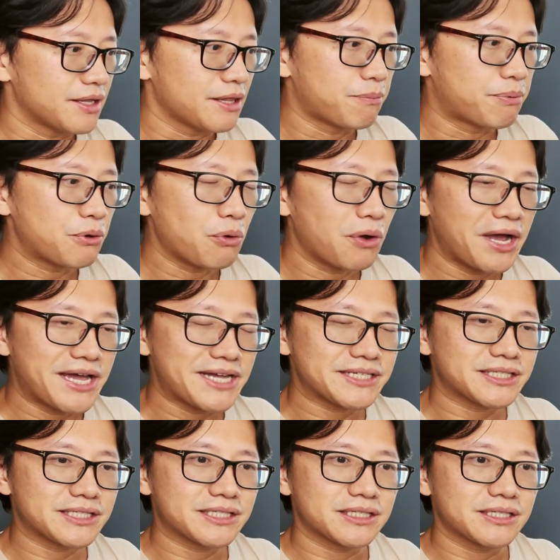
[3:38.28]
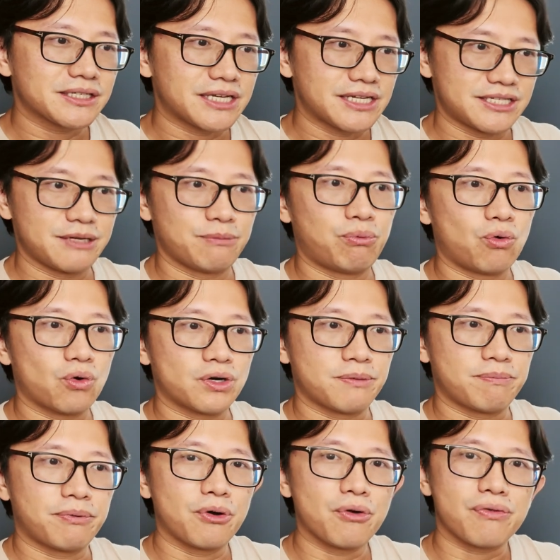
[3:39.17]
The P1S can
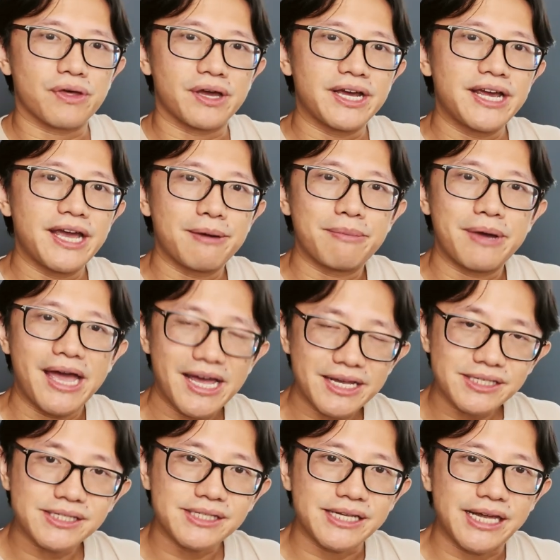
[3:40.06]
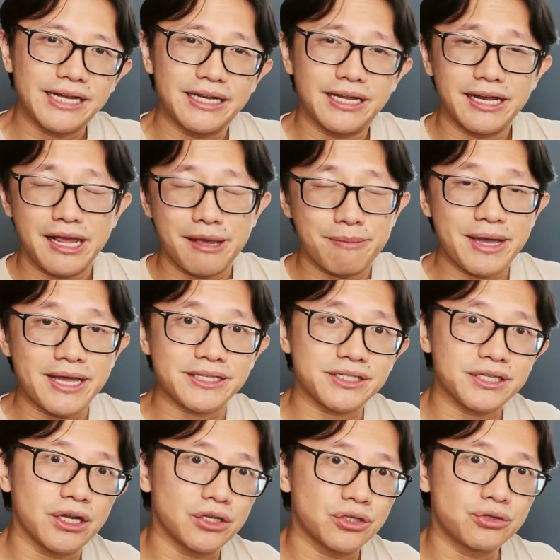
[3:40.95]
support both AMS and
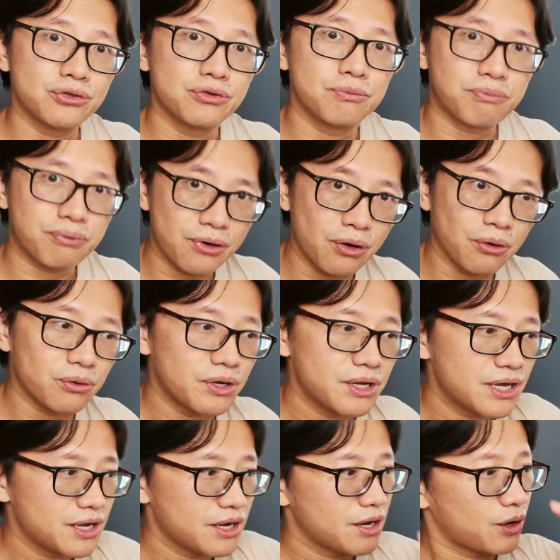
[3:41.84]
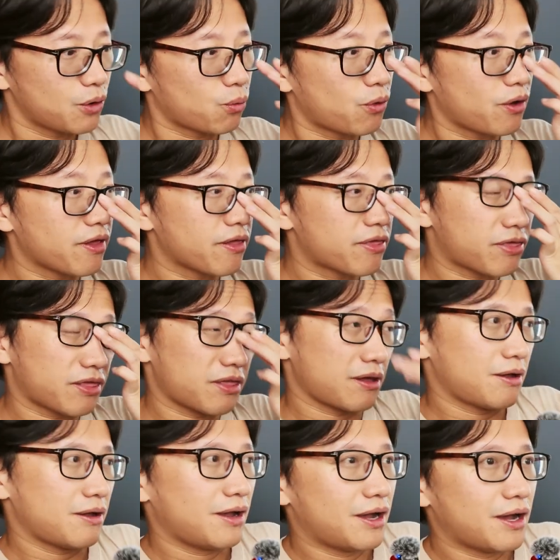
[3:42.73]
AMS2 Pro,
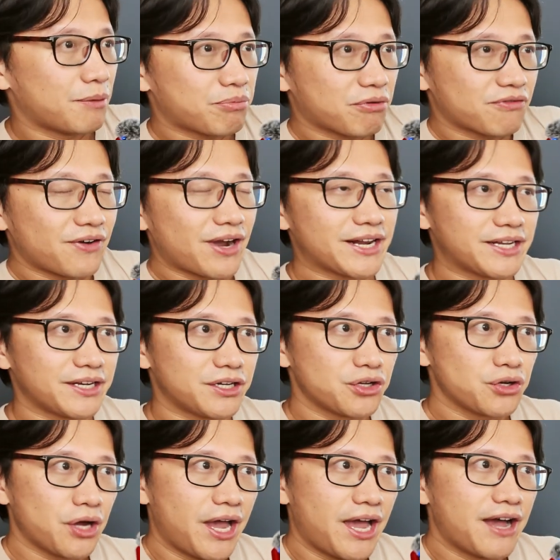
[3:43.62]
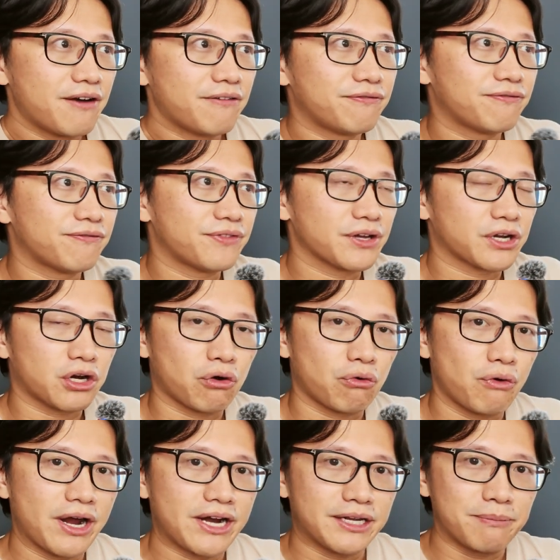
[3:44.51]
with provided you have the
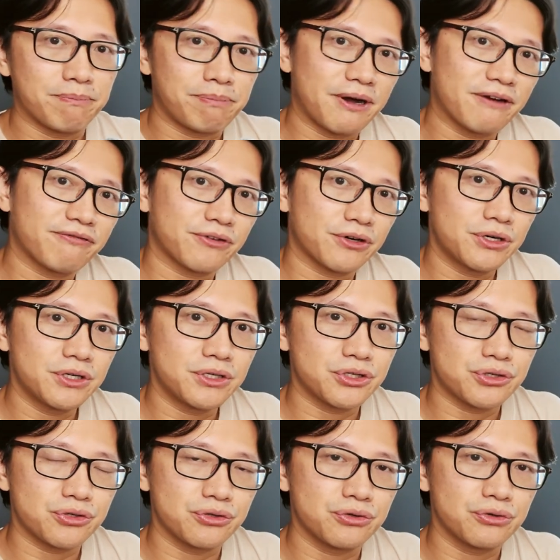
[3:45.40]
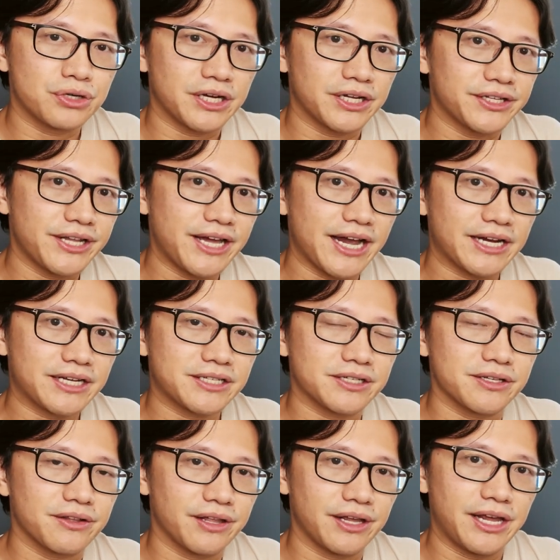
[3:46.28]
correct buffer to
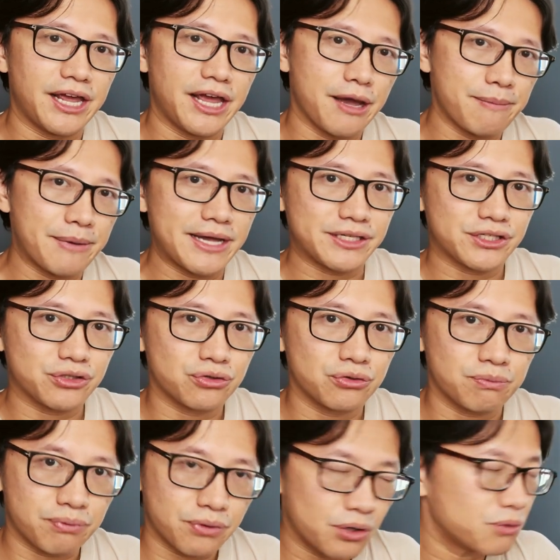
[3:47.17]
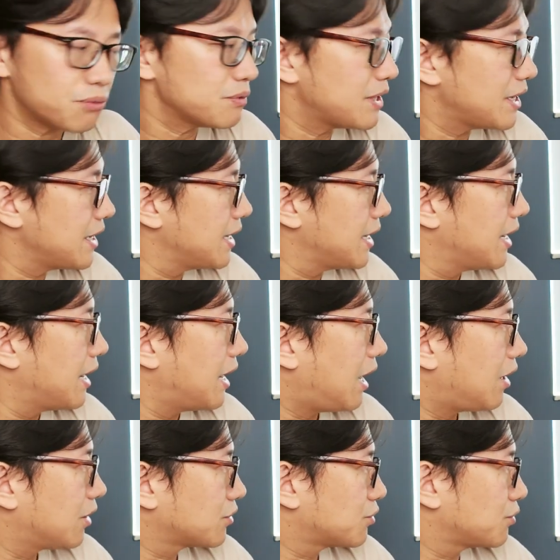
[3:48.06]
connect the AMS2 Pro
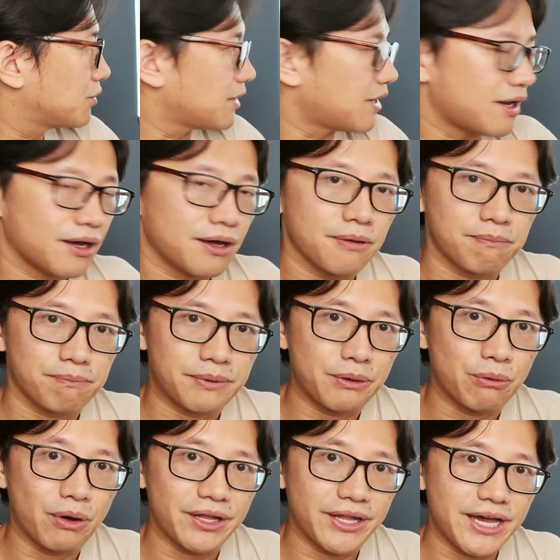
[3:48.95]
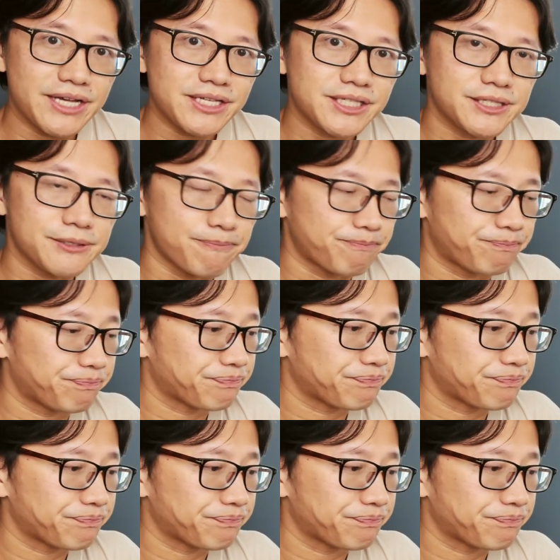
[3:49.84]
onto the P1S.